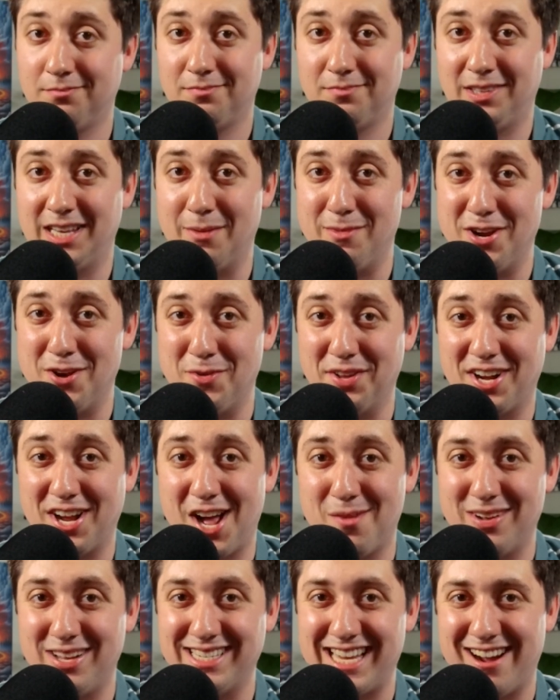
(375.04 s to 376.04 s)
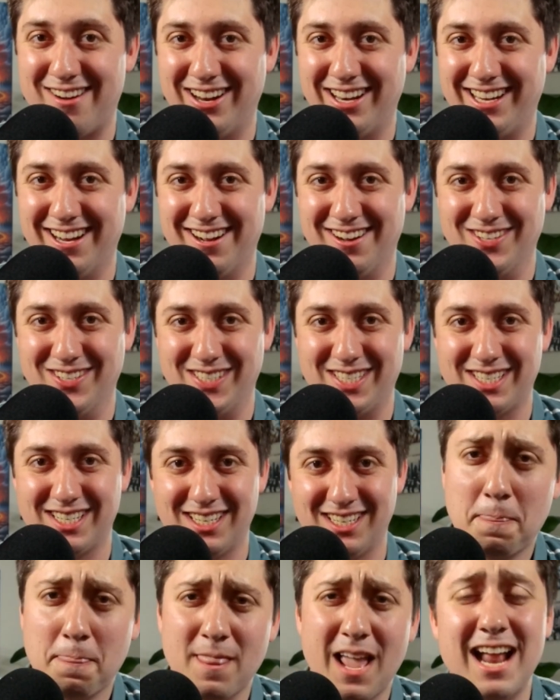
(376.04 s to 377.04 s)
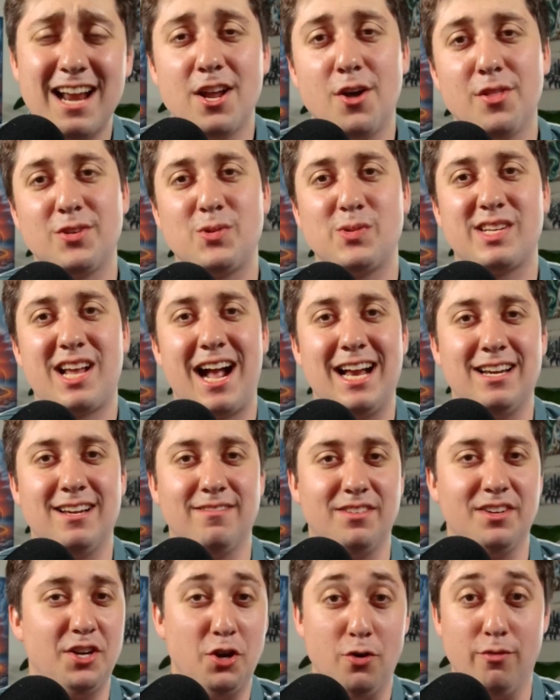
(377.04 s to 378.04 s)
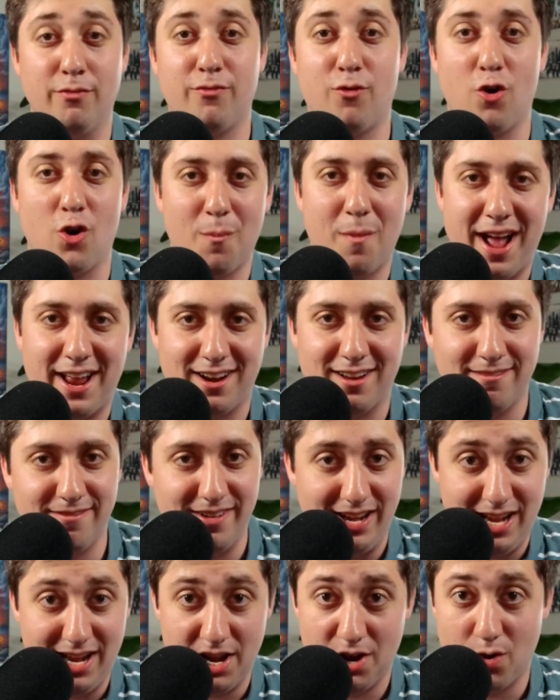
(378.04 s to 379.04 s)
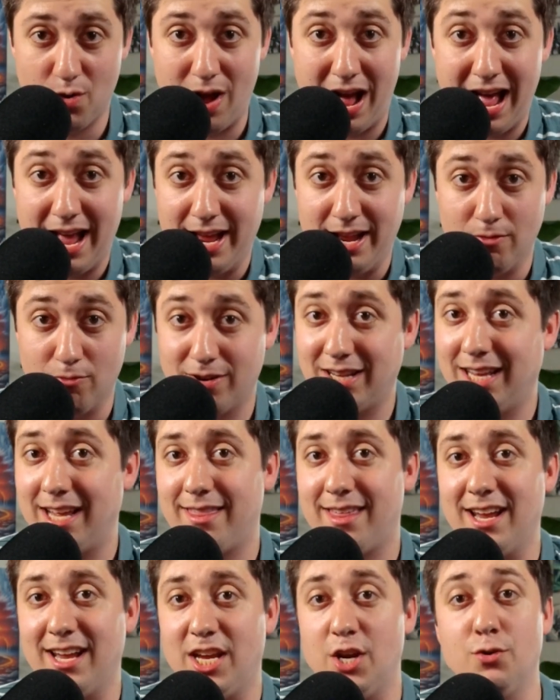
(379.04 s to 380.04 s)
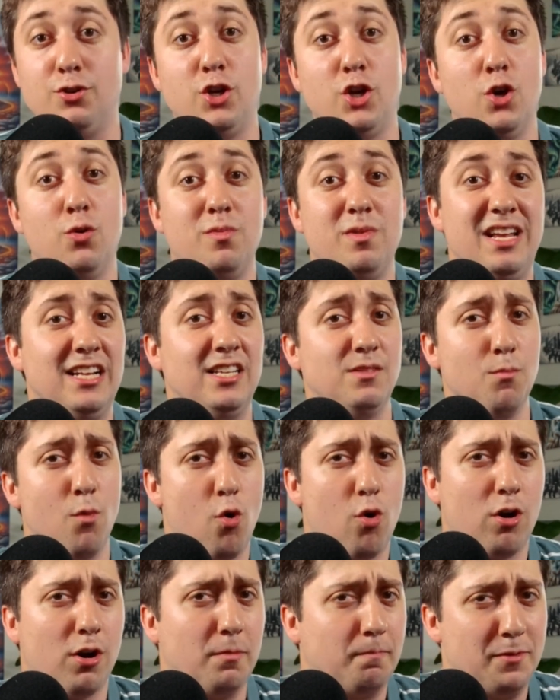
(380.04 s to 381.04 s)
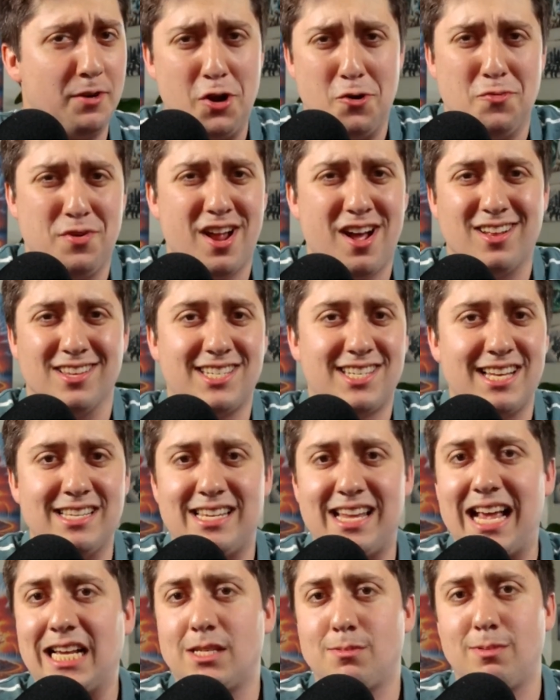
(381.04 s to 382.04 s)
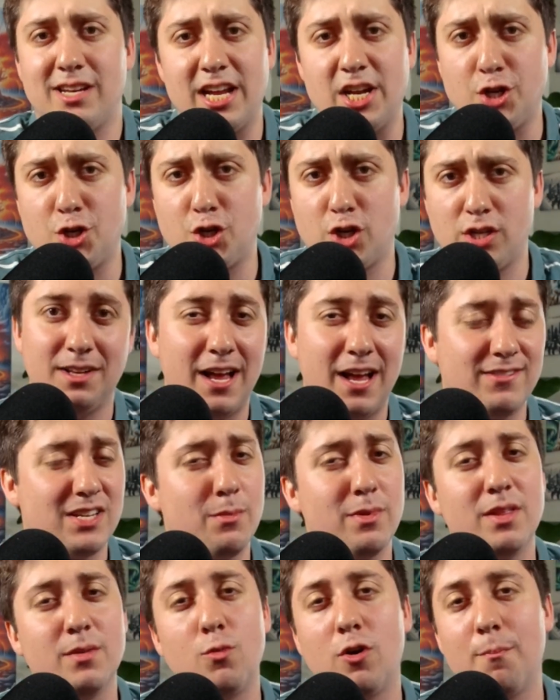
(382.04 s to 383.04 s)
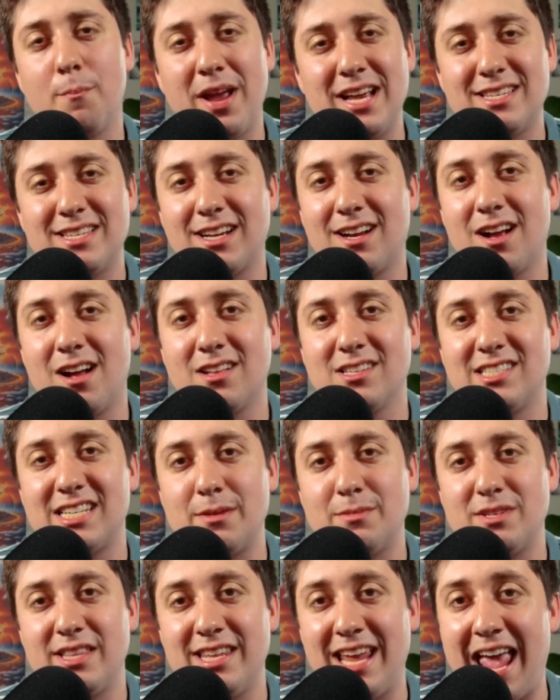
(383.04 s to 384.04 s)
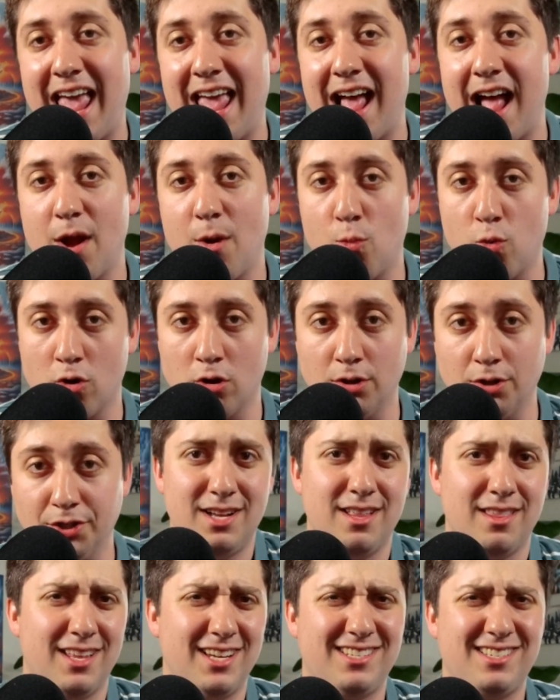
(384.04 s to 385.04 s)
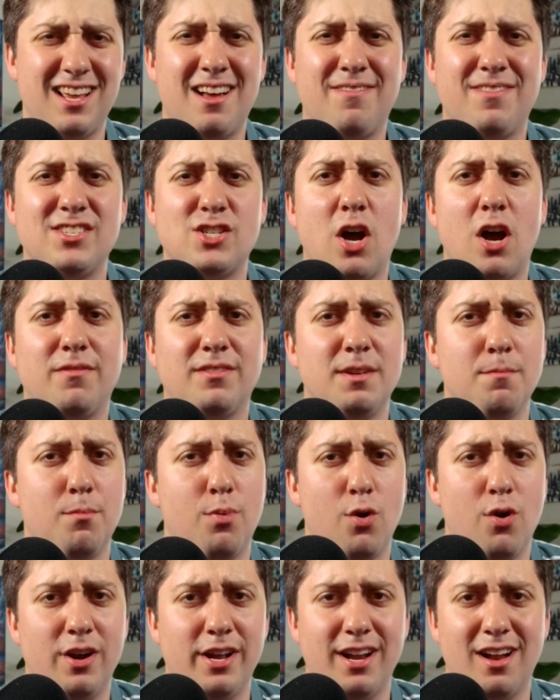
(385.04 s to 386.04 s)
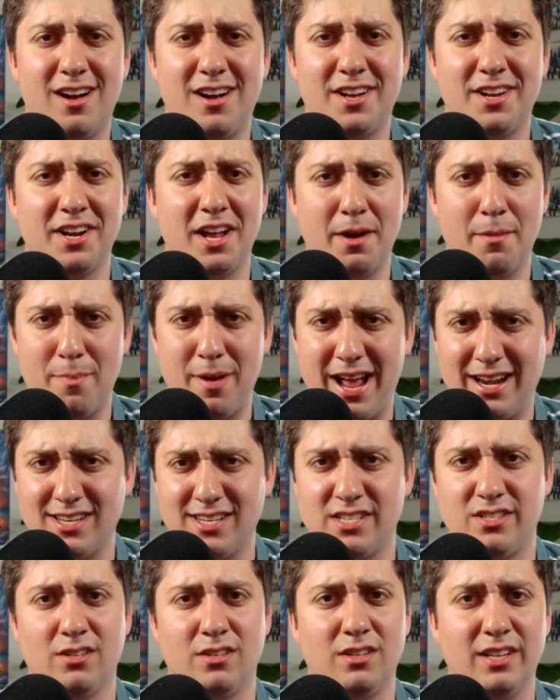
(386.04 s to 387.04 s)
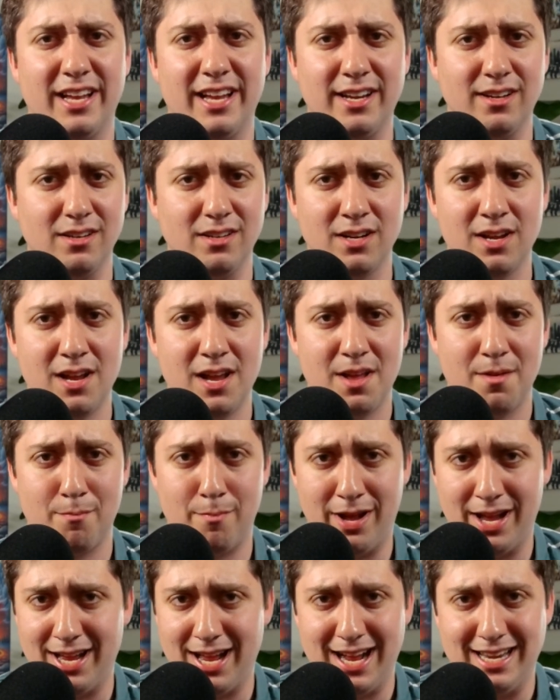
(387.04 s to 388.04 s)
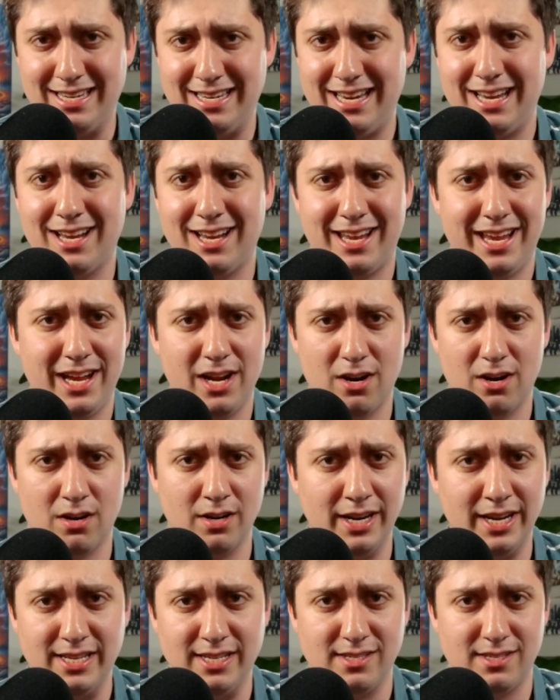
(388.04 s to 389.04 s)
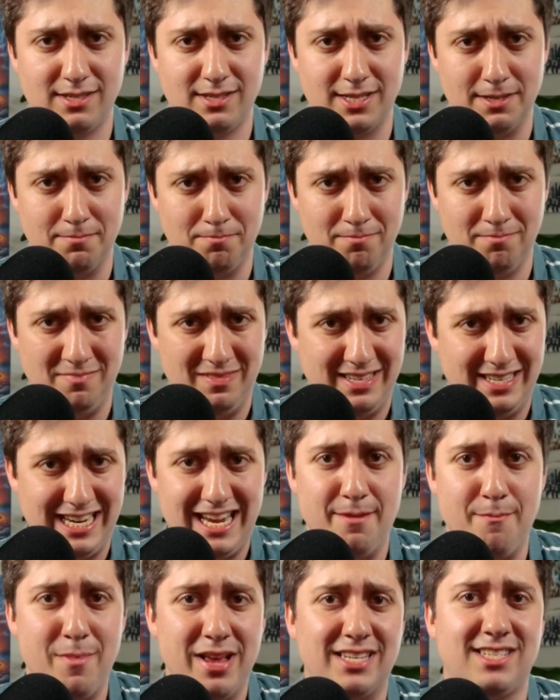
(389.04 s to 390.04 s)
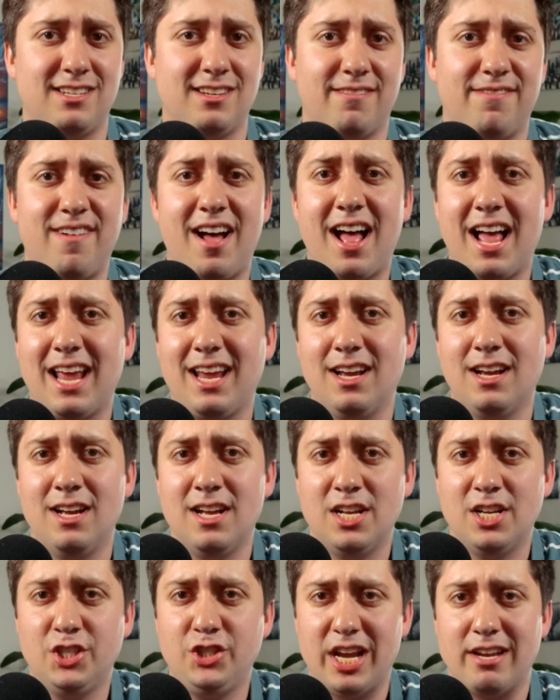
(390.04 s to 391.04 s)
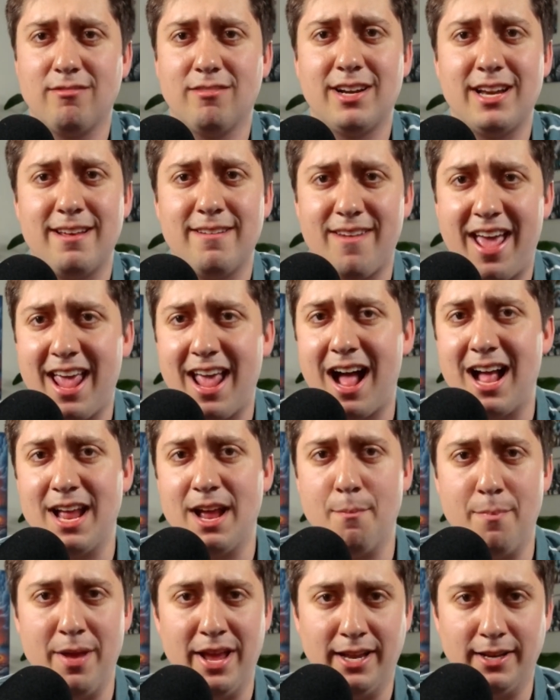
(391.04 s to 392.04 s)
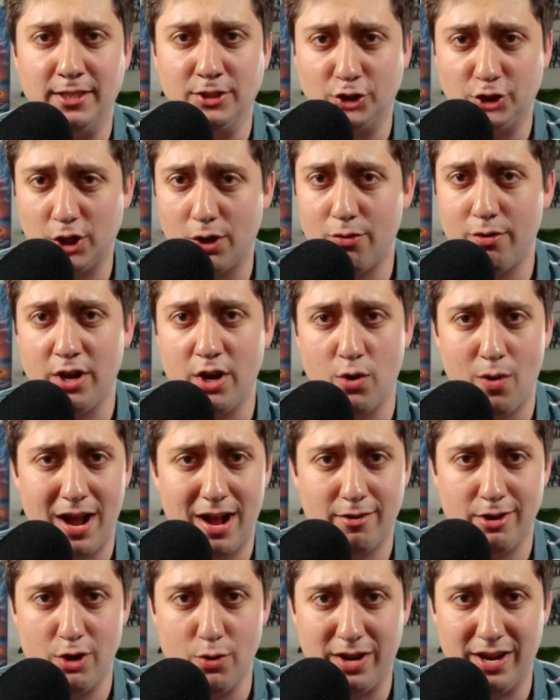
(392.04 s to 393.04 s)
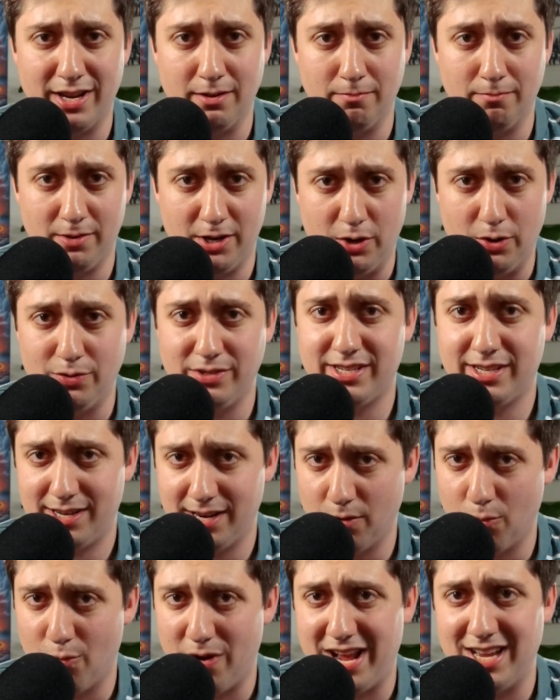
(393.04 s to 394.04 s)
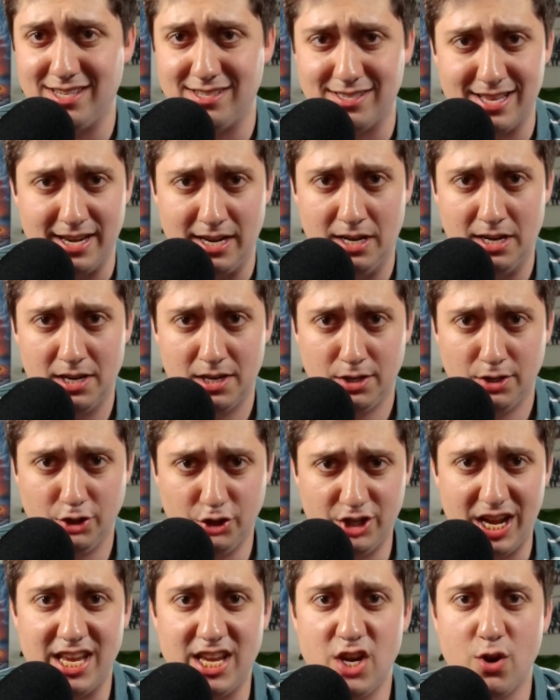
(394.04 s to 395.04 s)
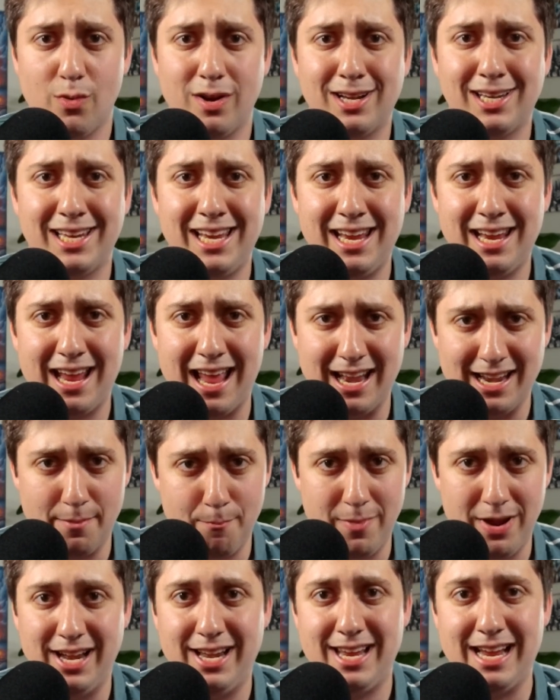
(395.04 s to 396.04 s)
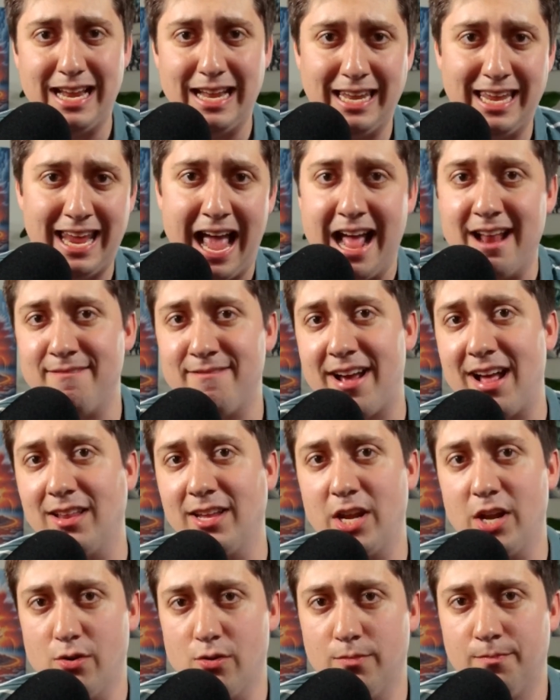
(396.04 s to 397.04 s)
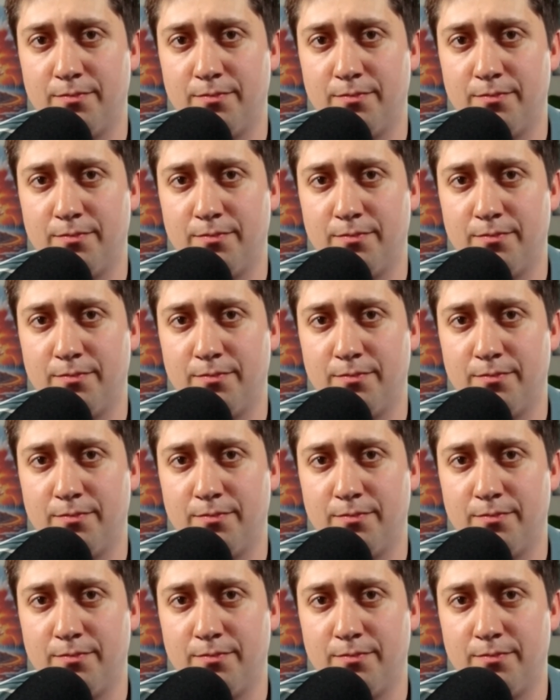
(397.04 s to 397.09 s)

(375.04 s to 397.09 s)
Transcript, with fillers: Let me know in the comments how it goes. I know this was kind of a new format of video. I really think YouTube needs more no nonsense explanation of some of the more basic concepts in the AI world. This stuff is often put on a pedestal, and my idea here is to demystify generative AI a bit and show you how you can use it in ways that genuinely and immediately add value.